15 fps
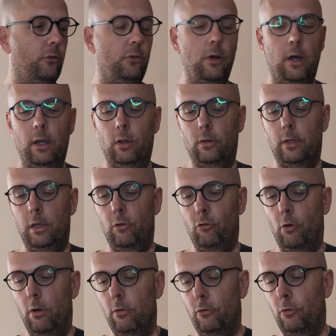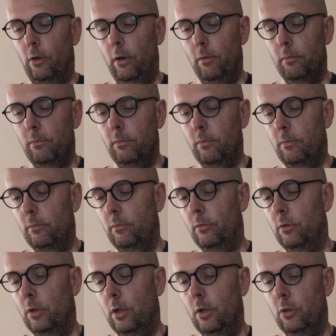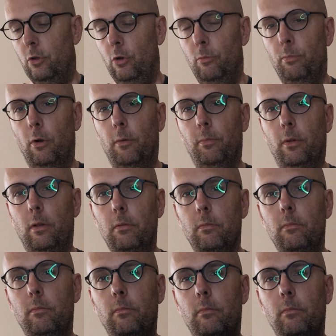style t-shirts here. 2 purple.